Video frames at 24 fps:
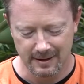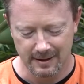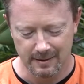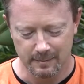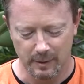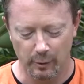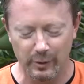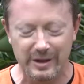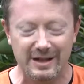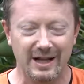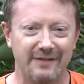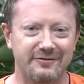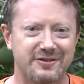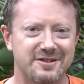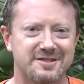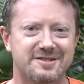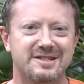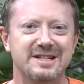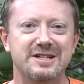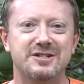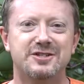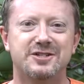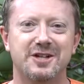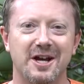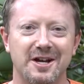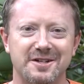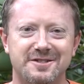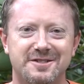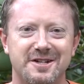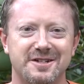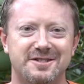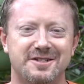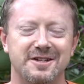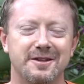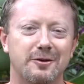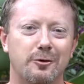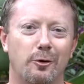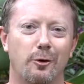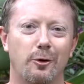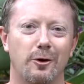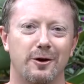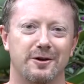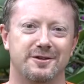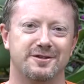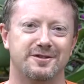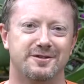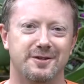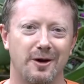But we love to see justice in the
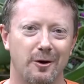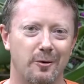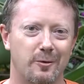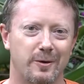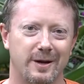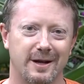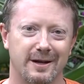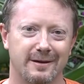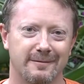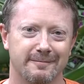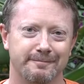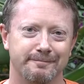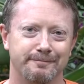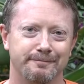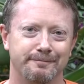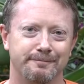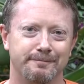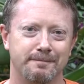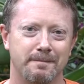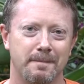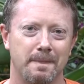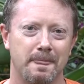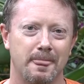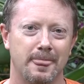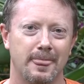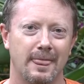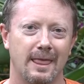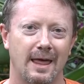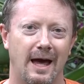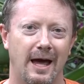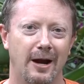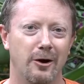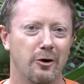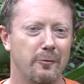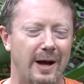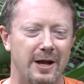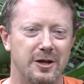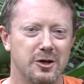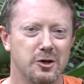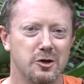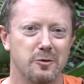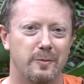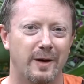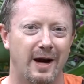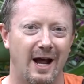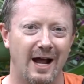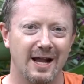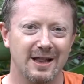courts, don't we? I don't know about you,
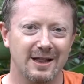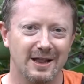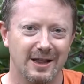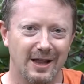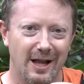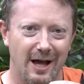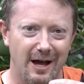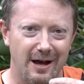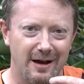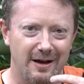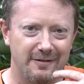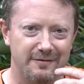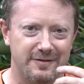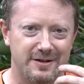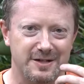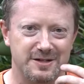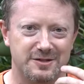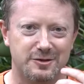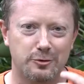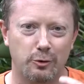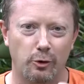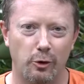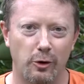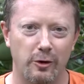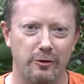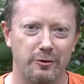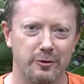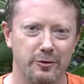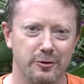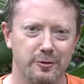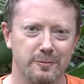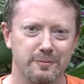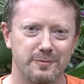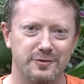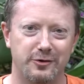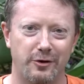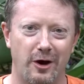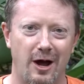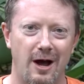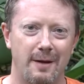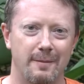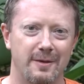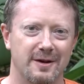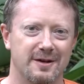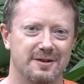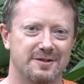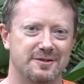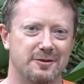but I love these courtroom
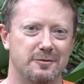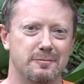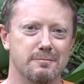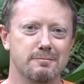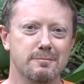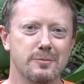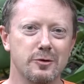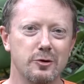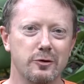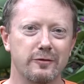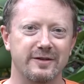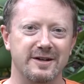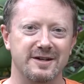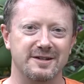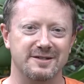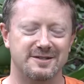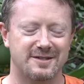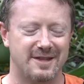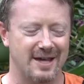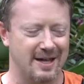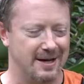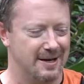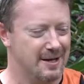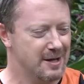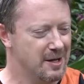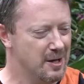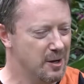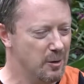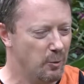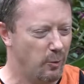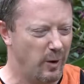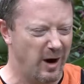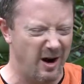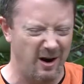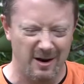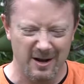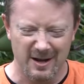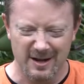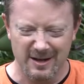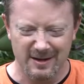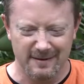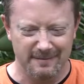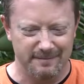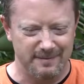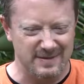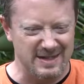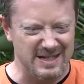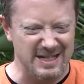dramas or movies that where
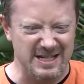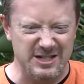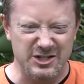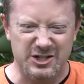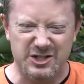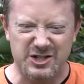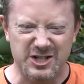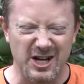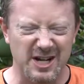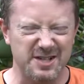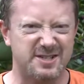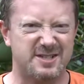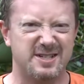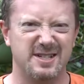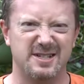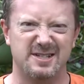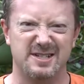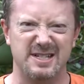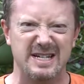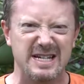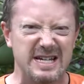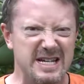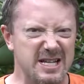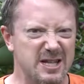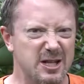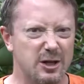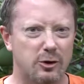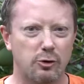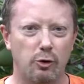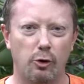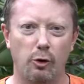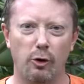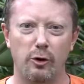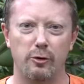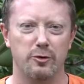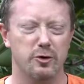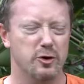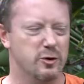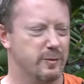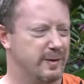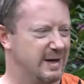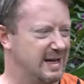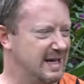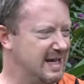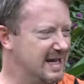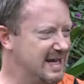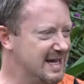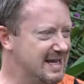injustice in the courtroom
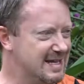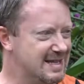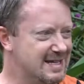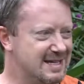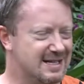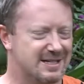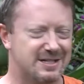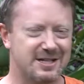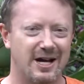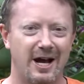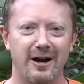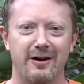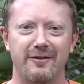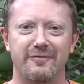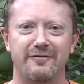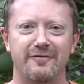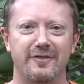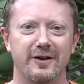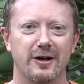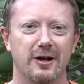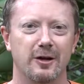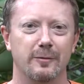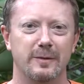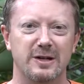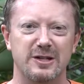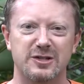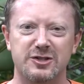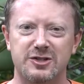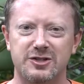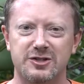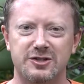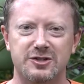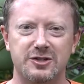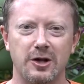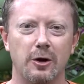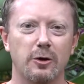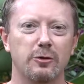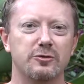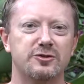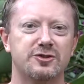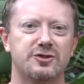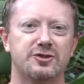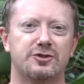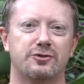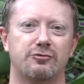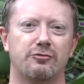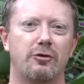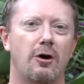and in the entire film is so
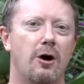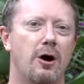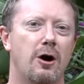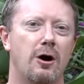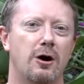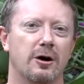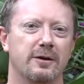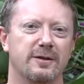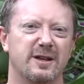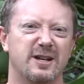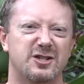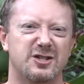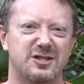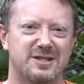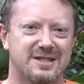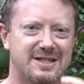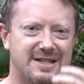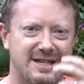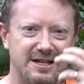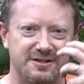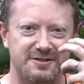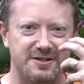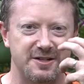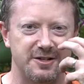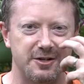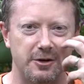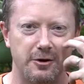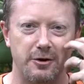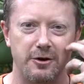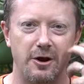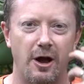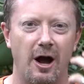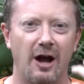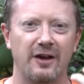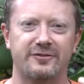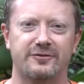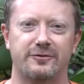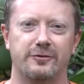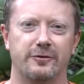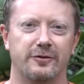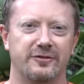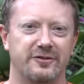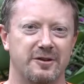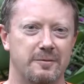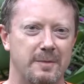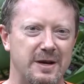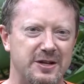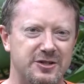strong that it just gets in your
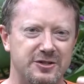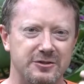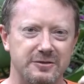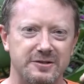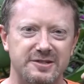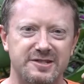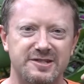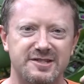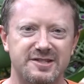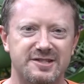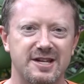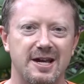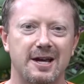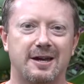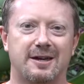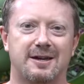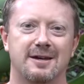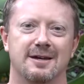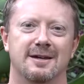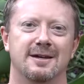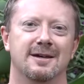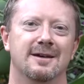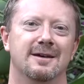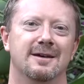nostrils and makes you sick.